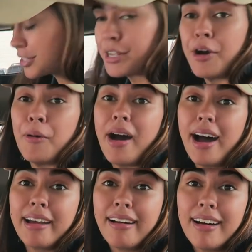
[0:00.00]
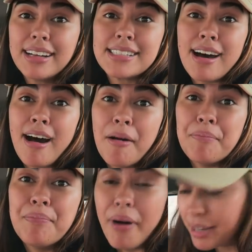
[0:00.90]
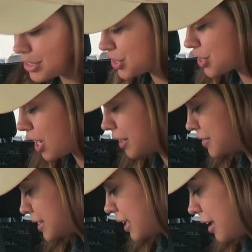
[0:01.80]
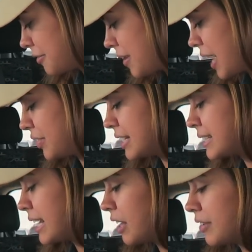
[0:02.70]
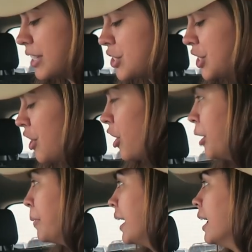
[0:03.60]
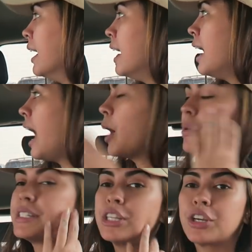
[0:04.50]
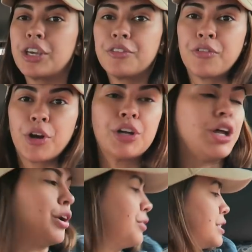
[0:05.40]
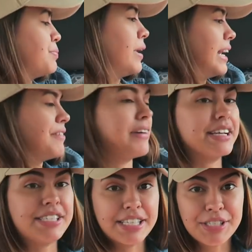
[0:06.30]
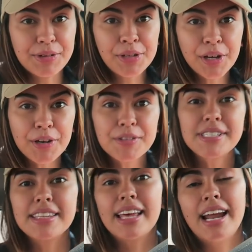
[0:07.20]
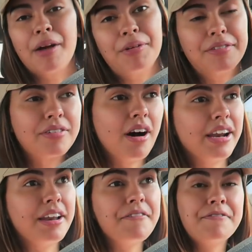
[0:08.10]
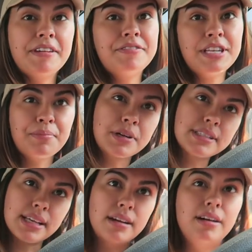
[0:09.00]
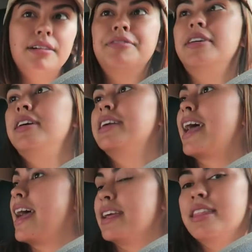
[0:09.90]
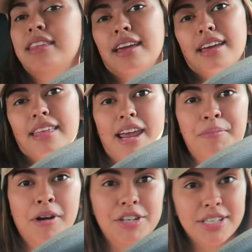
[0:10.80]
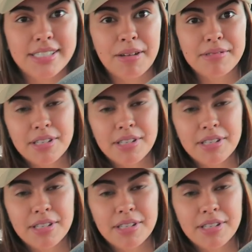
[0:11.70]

So I got a bunch of stuff at this Salvation Army. I wasn't looking for clothes, but if I did do clothes, then I would have gotten 50% off on anything that I purchased that